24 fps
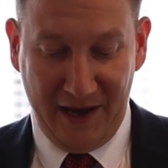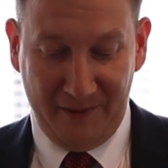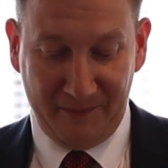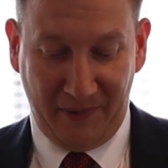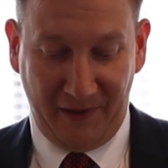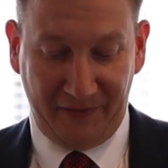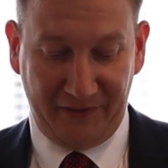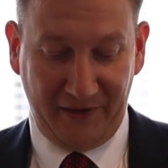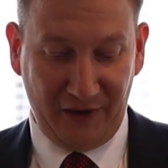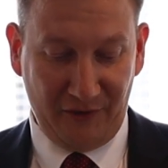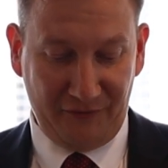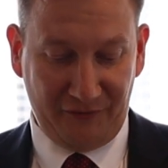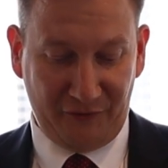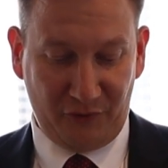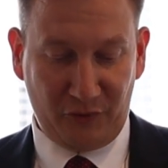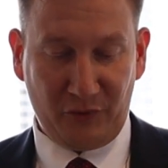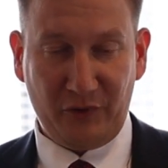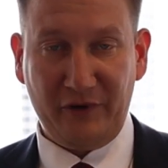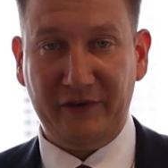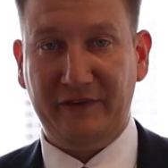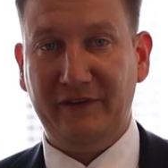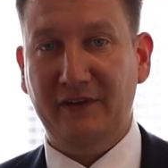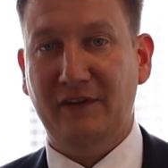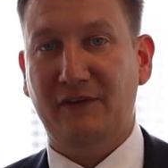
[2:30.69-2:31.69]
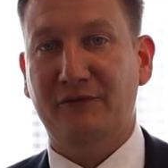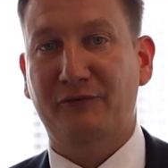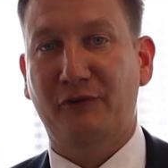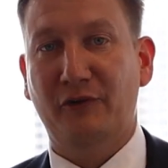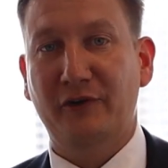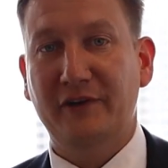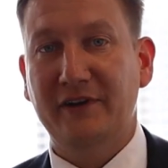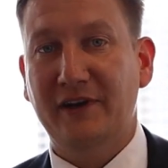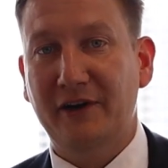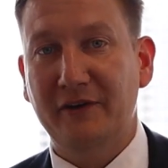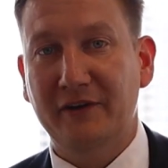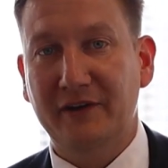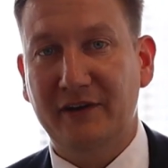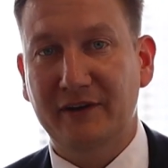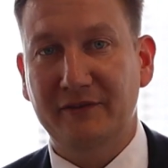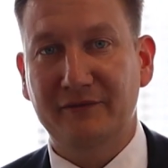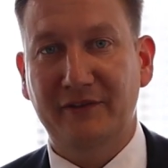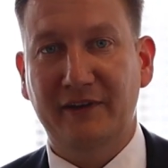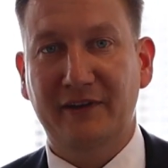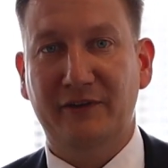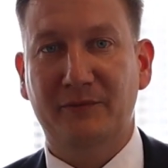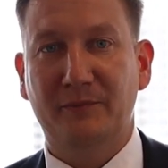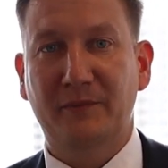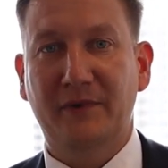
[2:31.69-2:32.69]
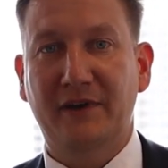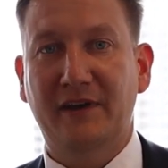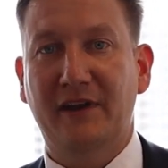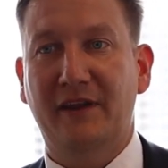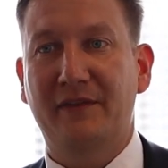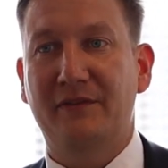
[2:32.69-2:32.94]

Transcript: But then, of course, it's foreign direct investment.